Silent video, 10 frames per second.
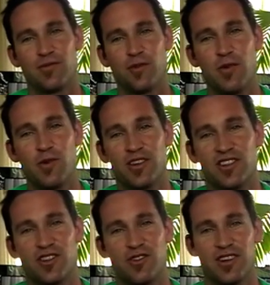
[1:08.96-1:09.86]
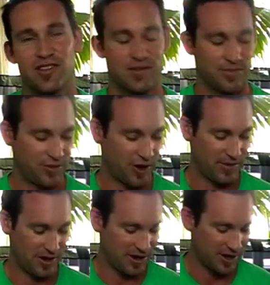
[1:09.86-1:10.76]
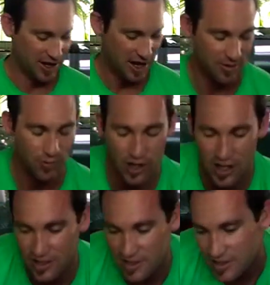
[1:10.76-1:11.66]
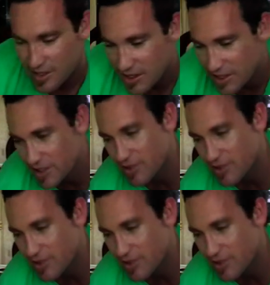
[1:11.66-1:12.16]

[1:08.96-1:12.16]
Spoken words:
WeWork's a treat, primo. And what else he